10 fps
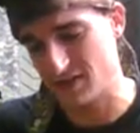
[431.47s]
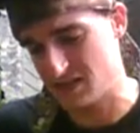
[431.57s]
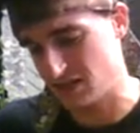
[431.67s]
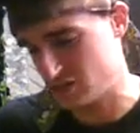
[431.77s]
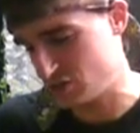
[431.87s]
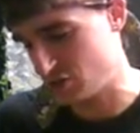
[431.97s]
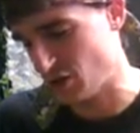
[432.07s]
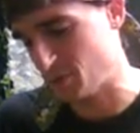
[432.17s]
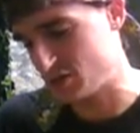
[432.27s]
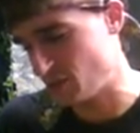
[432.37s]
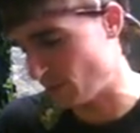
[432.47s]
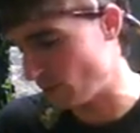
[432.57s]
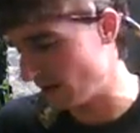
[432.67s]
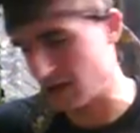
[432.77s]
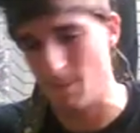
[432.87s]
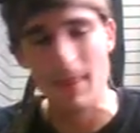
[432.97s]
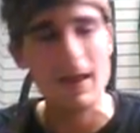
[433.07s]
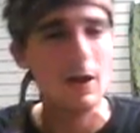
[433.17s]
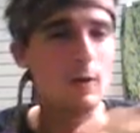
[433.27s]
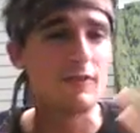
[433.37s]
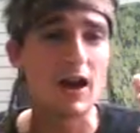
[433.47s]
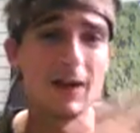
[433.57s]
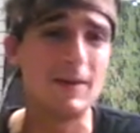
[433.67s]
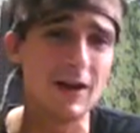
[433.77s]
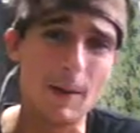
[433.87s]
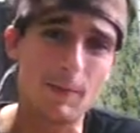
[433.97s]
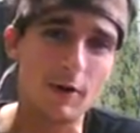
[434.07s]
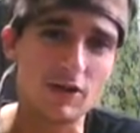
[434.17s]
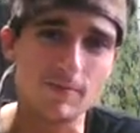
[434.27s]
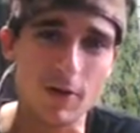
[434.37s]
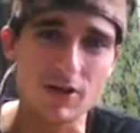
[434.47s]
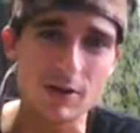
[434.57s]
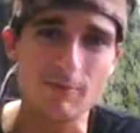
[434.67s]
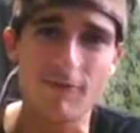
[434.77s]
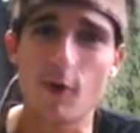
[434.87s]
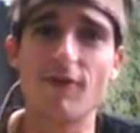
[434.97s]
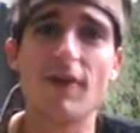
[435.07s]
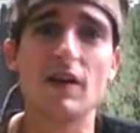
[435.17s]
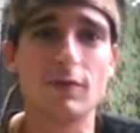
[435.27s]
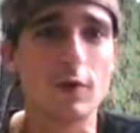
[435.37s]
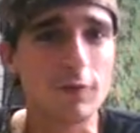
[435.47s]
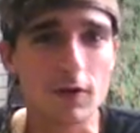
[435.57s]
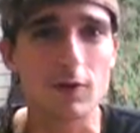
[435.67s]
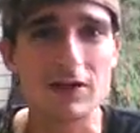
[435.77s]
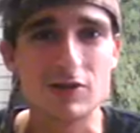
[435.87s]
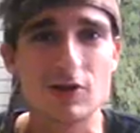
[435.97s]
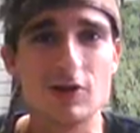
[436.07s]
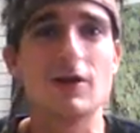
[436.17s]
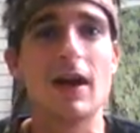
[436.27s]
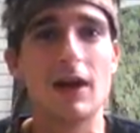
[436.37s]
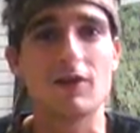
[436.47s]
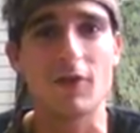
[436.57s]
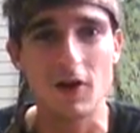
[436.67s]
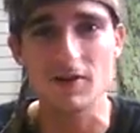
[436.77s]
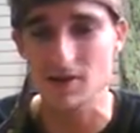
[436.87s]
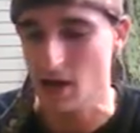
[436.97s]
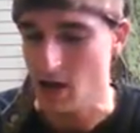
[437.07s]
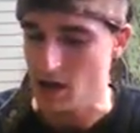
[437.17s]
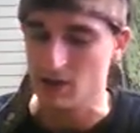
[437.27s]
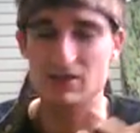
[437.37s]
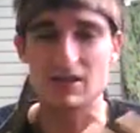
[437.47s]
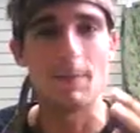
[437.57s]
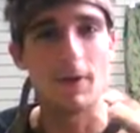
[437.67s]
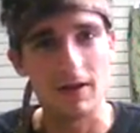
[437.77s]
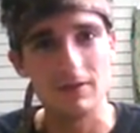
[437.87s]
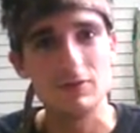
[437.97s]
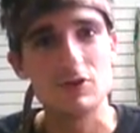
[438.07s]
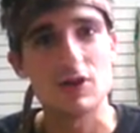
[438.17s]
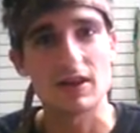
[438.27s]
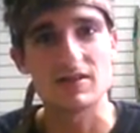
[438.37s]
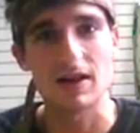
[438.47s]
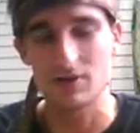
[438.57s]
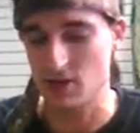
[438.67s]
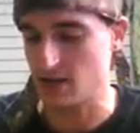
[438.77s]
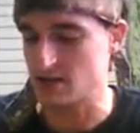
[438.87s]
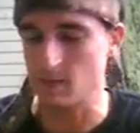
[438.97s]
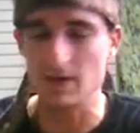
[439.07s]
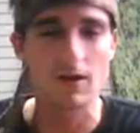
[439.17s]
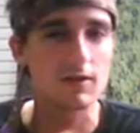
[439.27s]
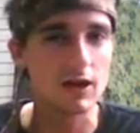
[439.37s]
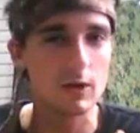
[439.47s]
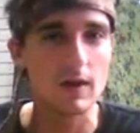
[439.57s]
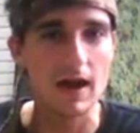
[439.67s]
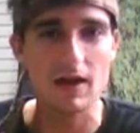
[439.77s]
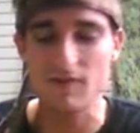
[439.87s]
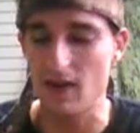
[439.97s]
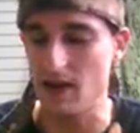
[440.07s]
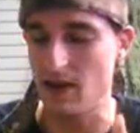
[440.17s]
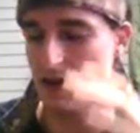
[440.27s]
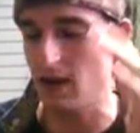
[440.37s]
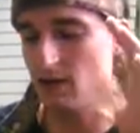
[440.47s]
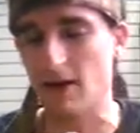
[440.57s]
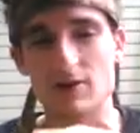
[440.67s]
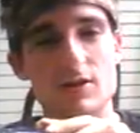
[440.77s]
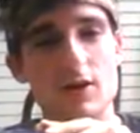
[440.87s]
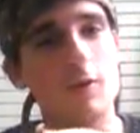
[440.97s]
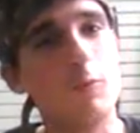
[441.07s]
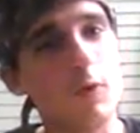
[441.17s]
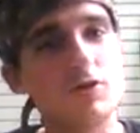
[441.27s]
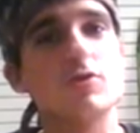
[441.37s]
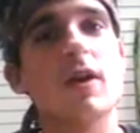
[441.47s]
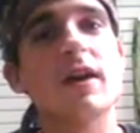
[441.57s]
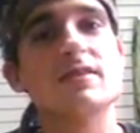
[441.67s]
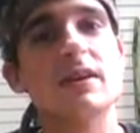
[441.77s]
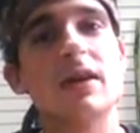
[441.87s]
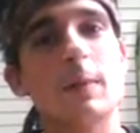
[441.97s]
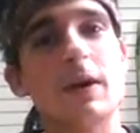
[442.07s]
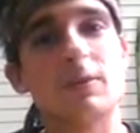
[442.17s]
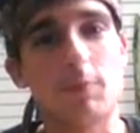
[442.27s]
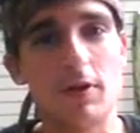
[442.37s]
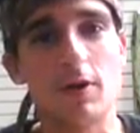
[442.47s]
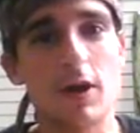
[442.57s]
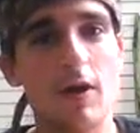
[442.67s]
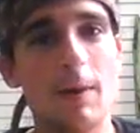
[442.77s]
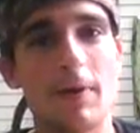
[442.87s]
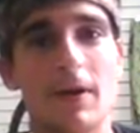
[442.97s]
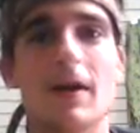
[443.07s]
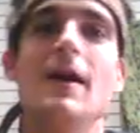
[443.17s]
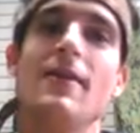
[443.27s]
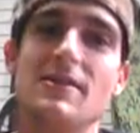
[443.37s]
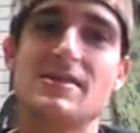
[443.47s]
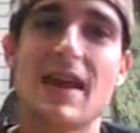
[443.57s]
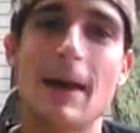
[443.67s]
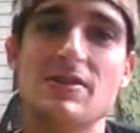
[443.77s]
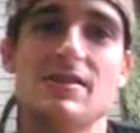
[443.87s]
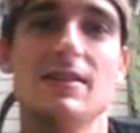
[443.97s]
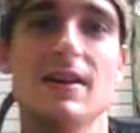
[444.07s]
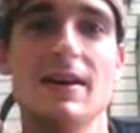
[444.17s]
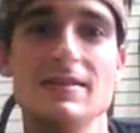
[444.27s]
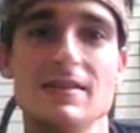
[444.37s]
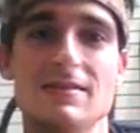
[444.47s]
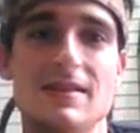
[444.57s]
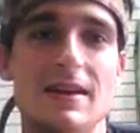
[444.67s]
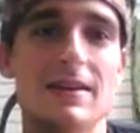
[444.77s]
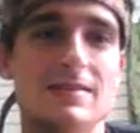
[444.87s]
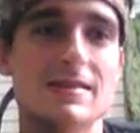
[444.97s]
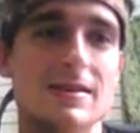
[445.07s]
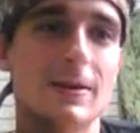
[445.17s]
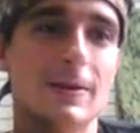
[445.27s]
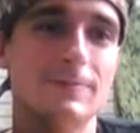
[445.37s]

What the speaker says: This thing's super, super wicked. We've got them in at Operation Milsim, 4544 Queen Street in Niagara Falls. Stop on in, check us out, check out some of the other gear we have, and let us know what you guys think about the Pinokio hopper. This is Captain Sid, guys. Take it easy.